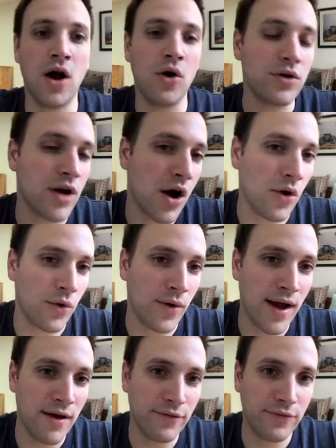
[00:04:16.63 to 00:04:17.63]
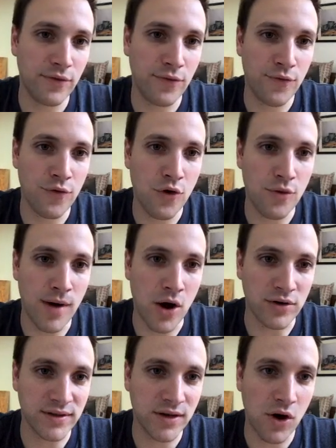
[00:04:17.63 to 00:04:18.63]
on our graph from
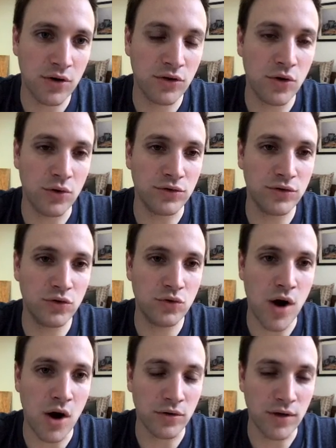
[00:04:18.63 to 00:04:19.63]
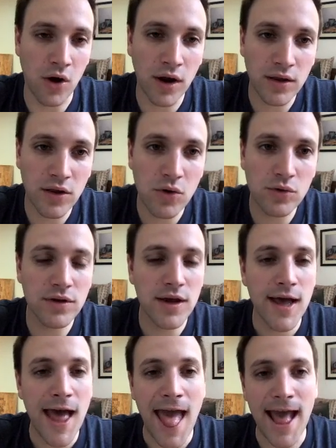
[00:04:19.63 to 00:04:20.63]
our start node to our target node,
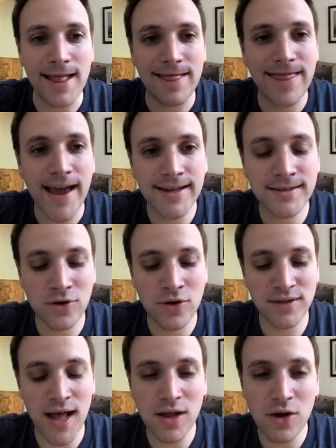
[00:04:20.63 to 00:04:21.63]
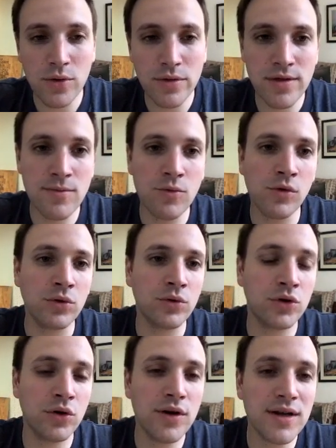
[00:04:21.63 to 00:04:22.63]
and Dijkstra's algorithm will
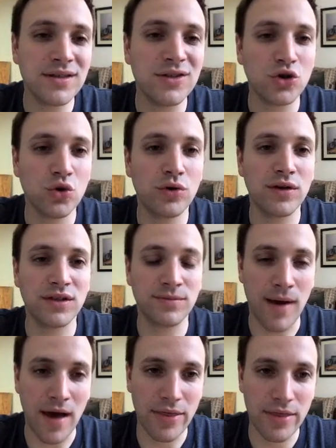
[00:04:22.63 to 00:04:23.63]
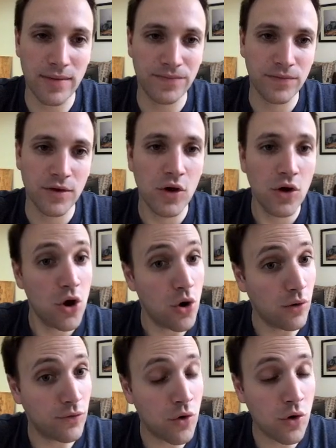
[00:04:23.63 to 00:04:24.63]
return us the shortest path.
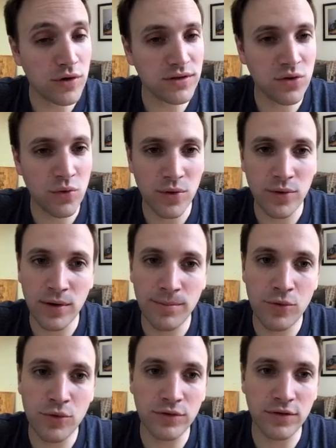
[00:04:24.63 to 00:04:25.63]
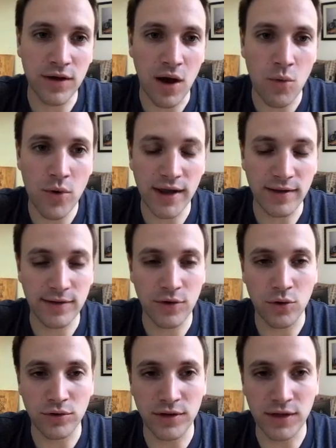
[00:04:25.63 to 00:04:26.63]
Of course, we will put a weight
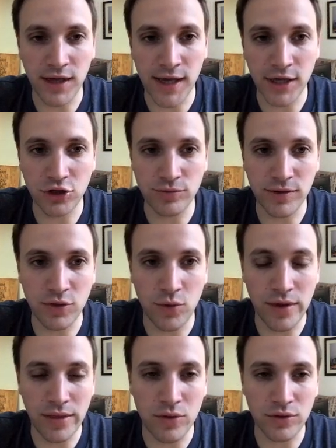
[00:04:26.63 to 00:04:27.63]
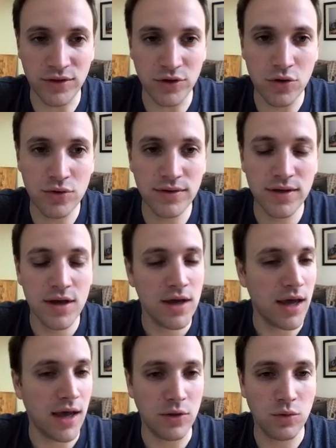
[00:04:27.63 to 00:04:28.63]
on the edge between those nodes,
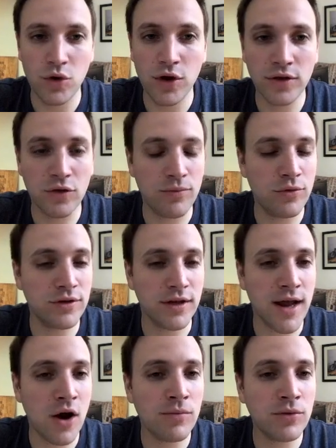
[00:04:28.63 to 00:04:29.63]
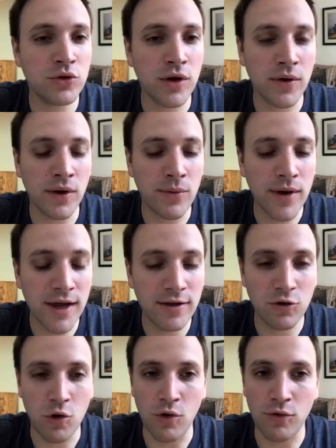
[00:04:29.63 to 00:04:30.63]
and we're going to put an arbitrary
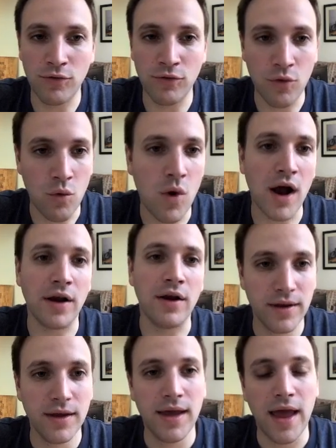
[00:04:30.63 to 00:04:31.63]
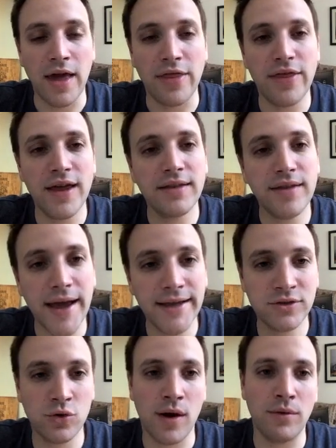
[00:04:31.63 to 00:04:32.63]
weight of 1. And then
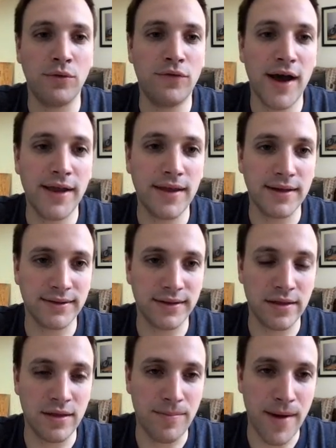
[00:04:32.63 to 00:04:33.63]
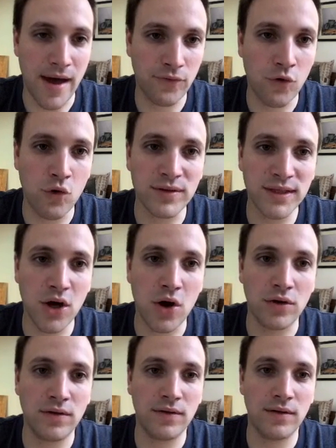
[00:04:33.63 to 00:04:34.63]
Dijkstra will find us the path from
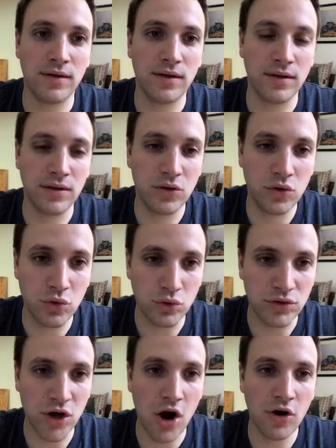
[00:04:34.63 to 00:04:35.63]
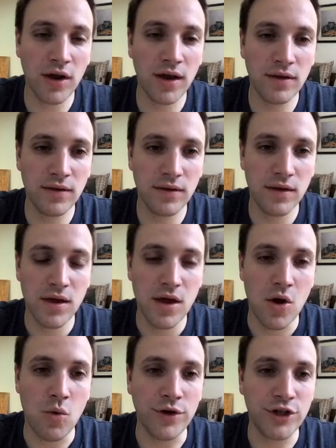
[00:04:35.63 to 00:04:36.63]
start to target,
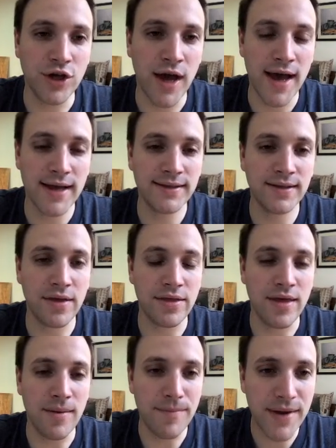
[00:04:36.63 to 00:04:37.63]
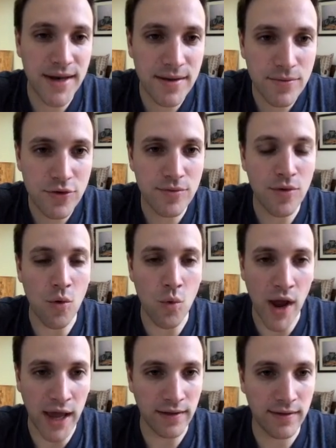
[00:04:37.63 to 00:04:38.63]
which has the minimum
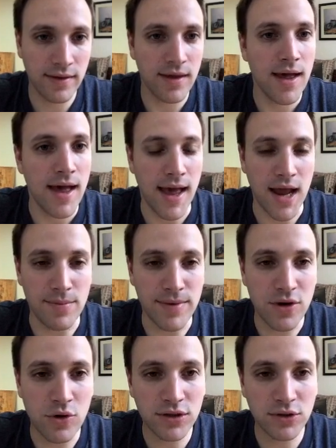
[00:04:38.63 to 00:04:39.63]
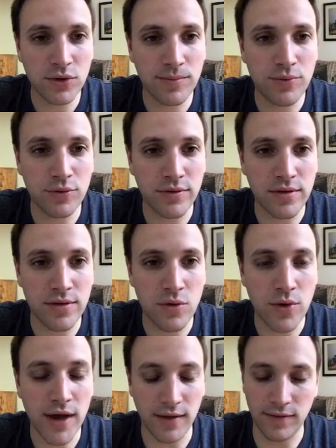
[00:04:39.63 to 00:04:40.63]
weight. And because we put the
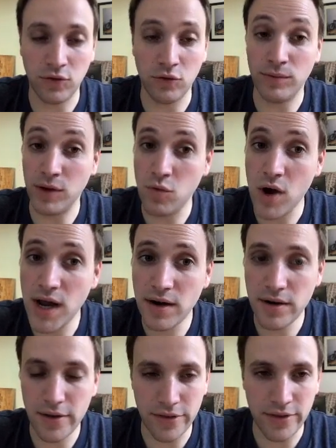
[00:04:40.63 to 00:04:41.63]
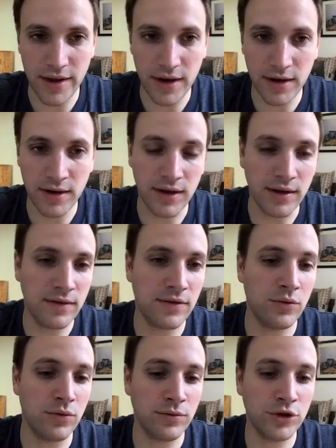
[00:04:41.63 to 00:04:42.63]
weight to be 1, then it
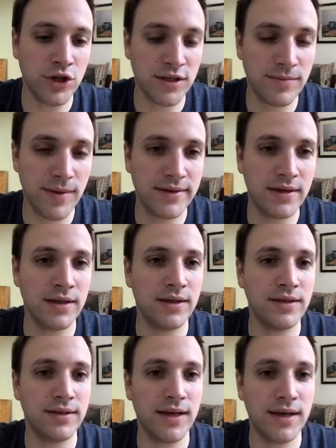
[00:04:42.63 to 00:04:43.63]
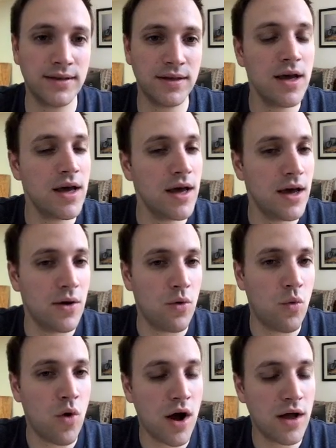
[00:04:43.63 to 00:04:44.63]
will just basically says
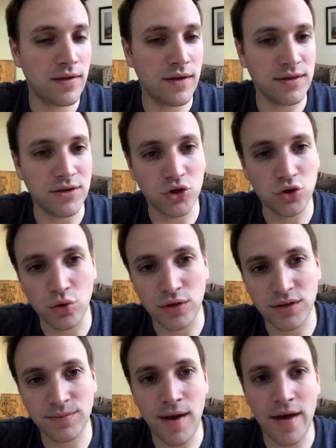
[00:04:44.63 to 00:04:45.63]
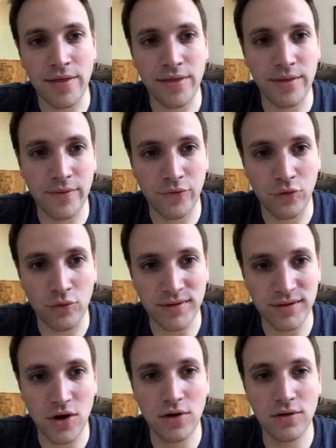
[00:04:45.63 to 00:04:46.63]
what is the shortest path from
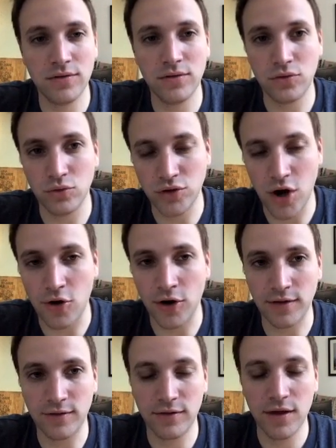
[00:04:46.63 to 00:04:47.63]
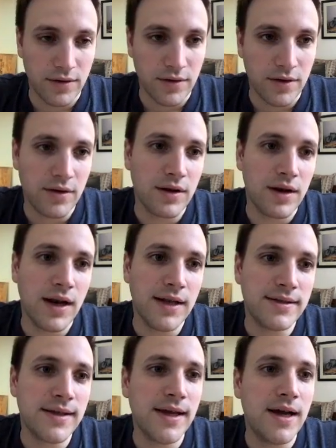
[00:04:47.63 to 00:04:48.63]
start to target.
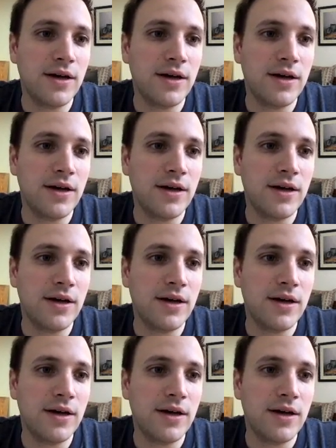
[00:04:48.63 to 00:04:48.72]
Let's take a